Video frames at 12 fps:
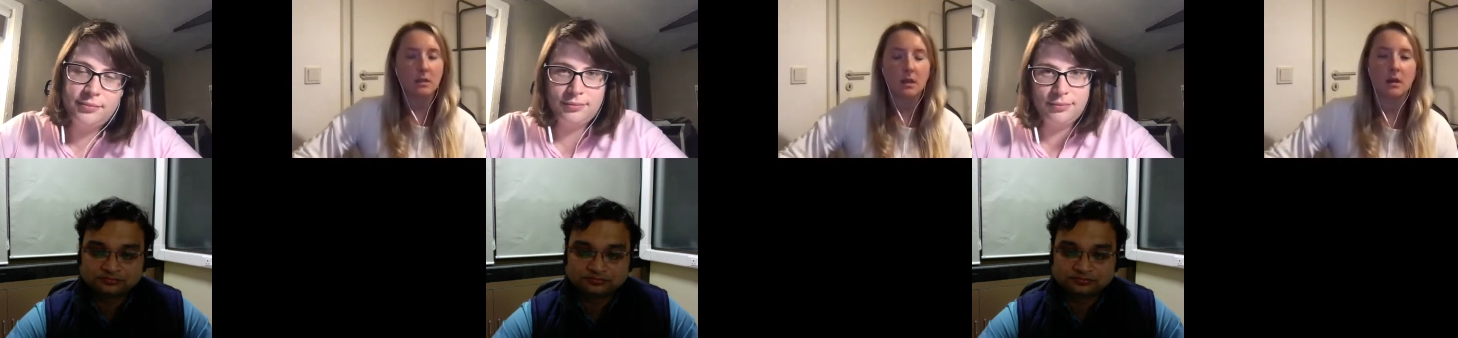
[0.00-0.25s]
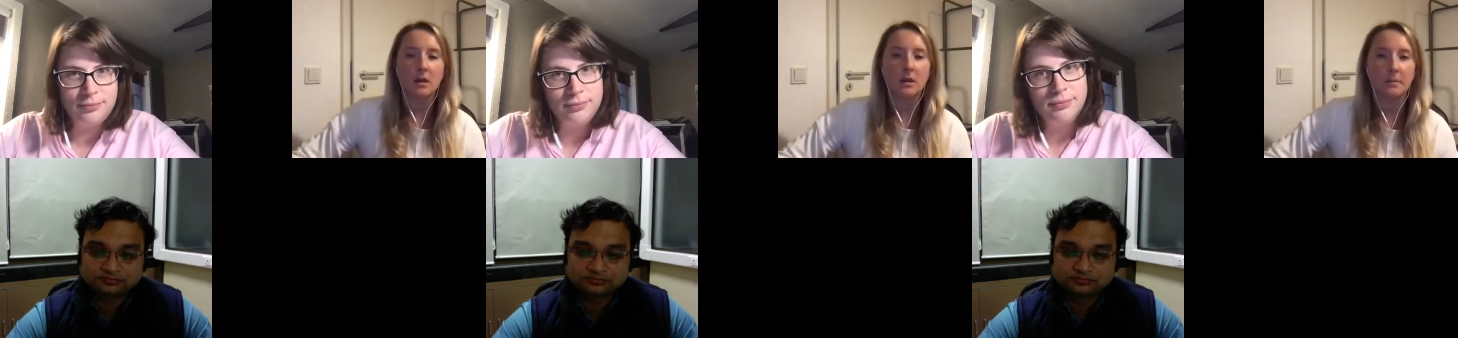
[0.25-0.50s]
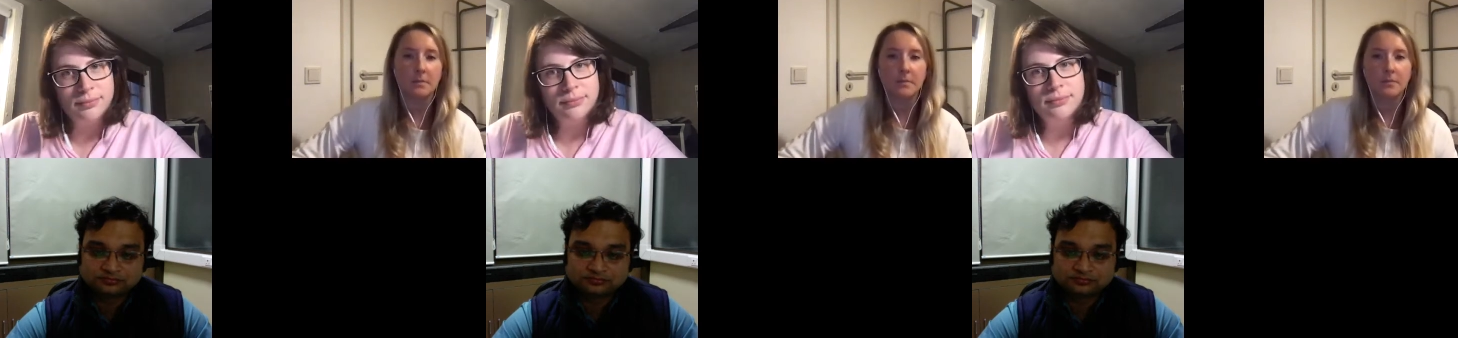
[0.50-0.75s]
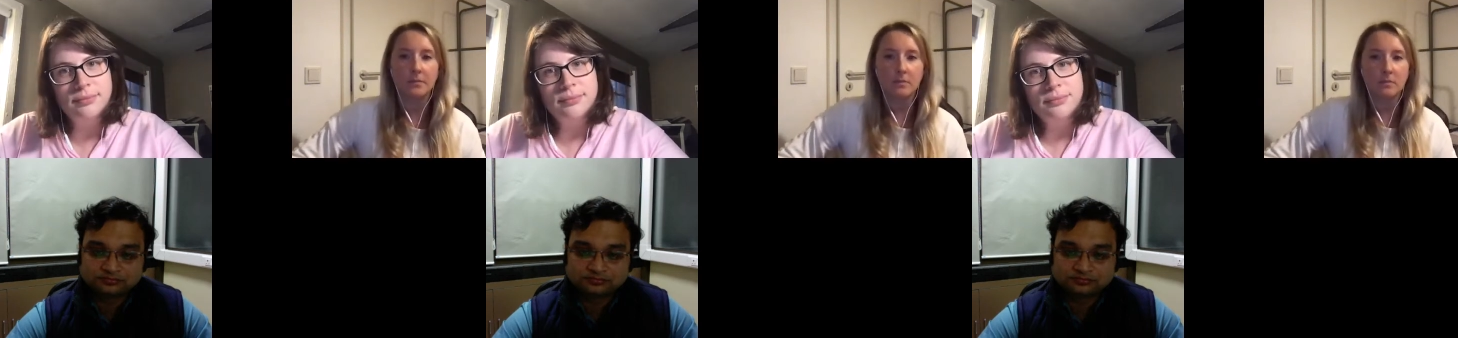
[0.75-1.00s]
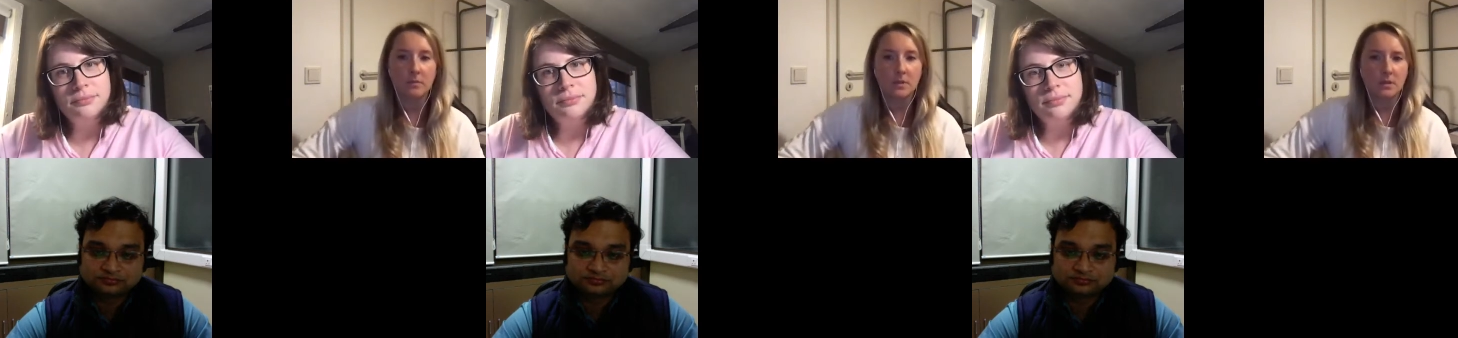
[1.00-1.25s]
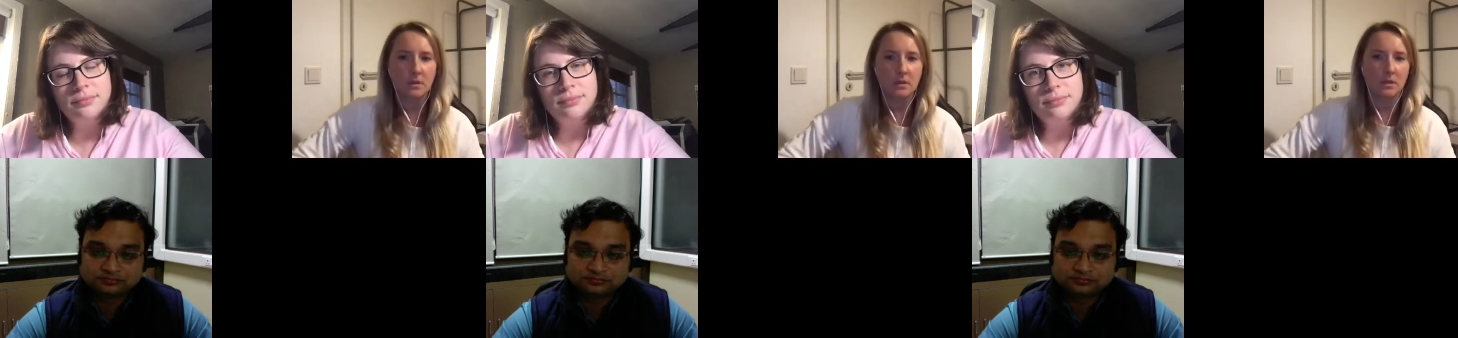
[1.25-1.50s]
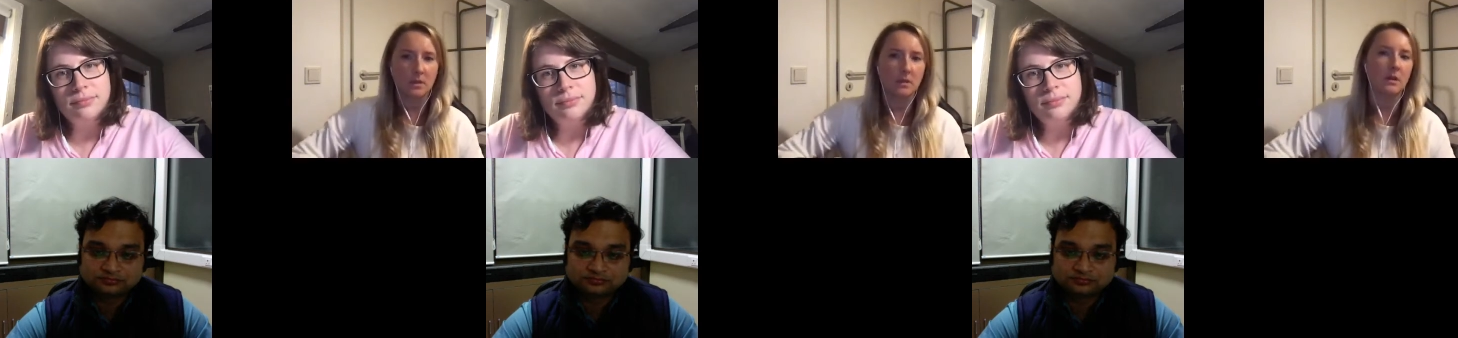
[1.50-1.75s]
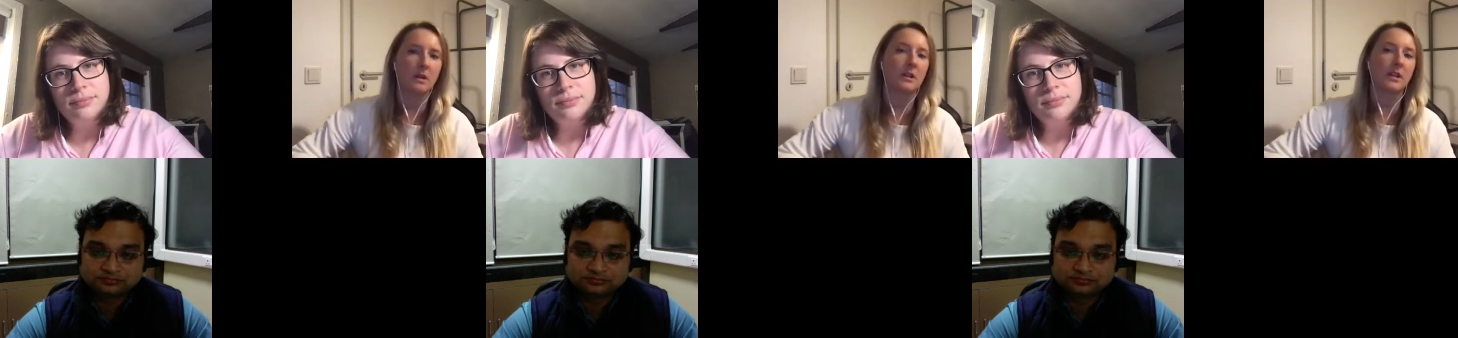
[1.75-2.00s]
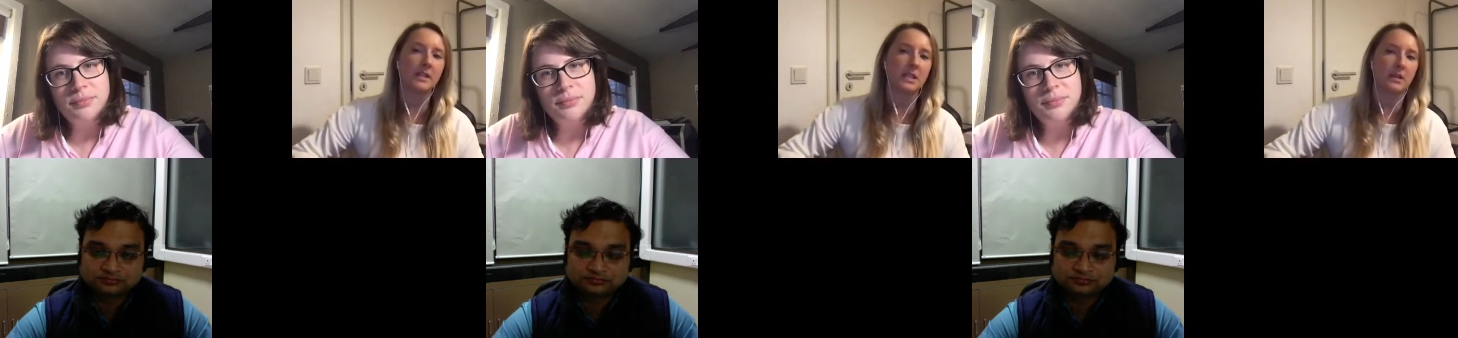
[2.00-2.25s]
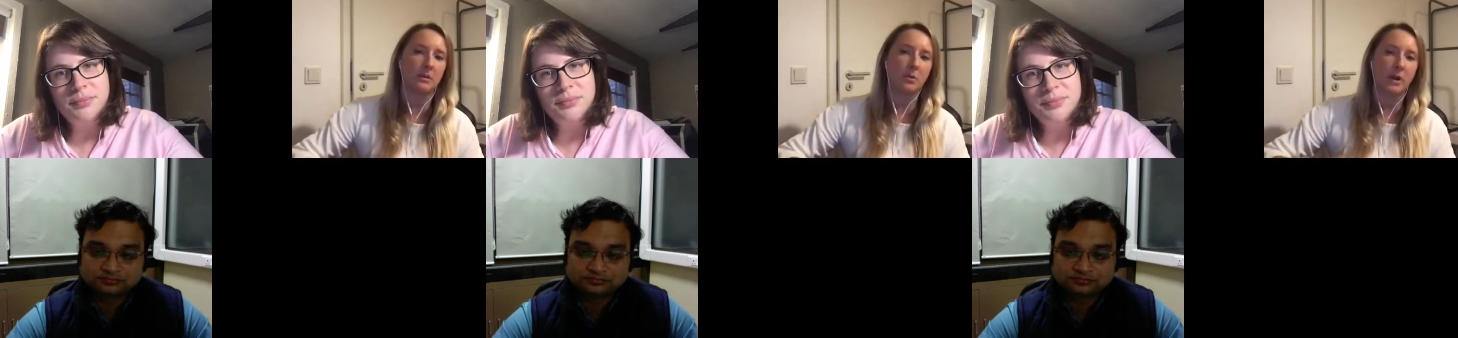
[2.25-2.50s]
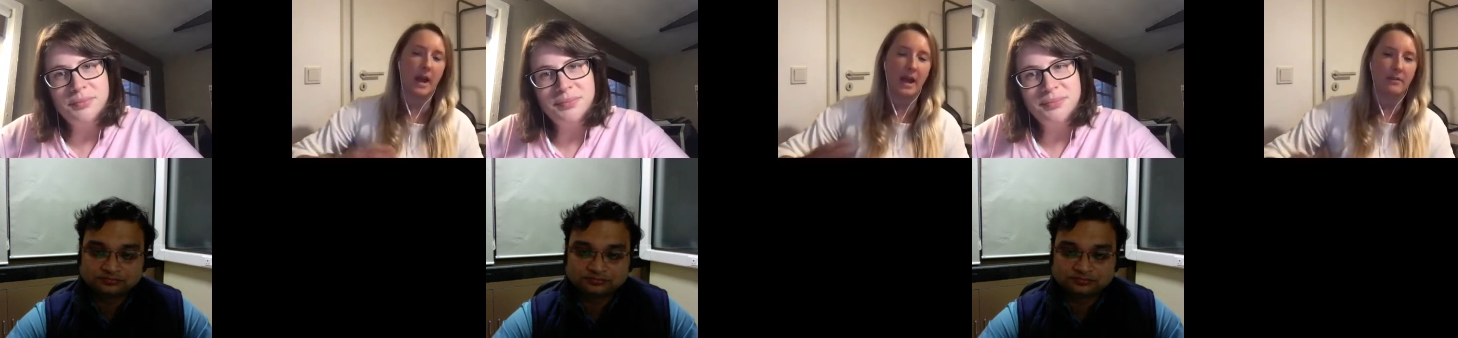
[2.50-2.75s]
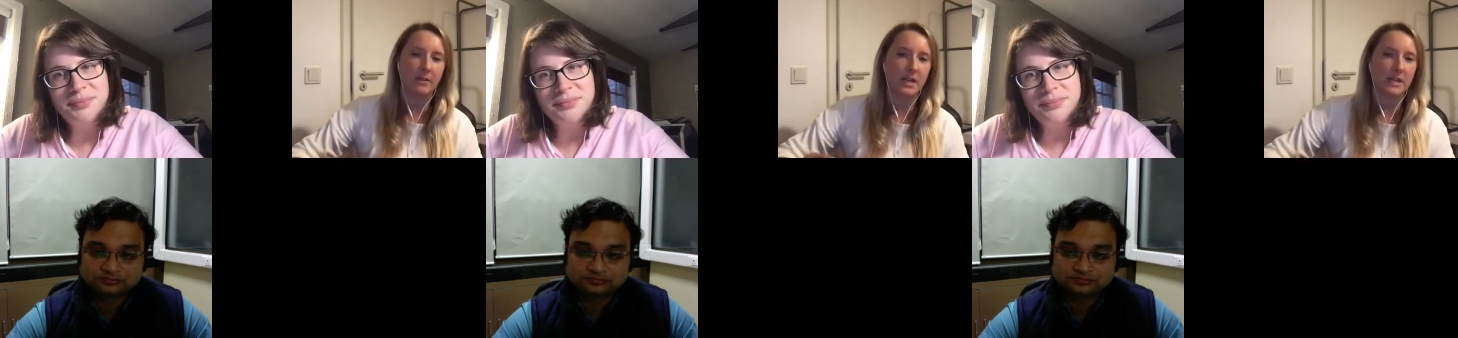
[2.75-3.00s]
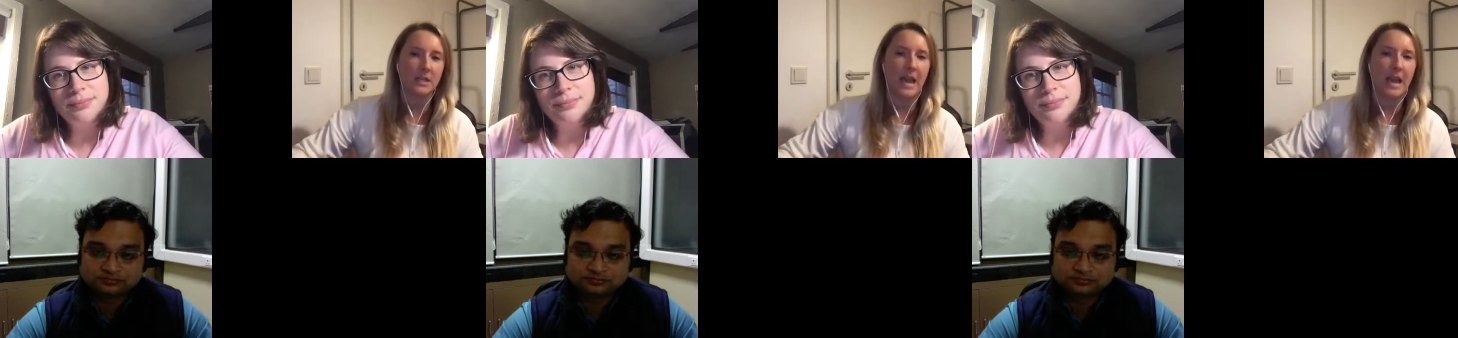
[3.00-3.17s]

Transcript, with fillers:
Speaker 1: or at least like the more advertising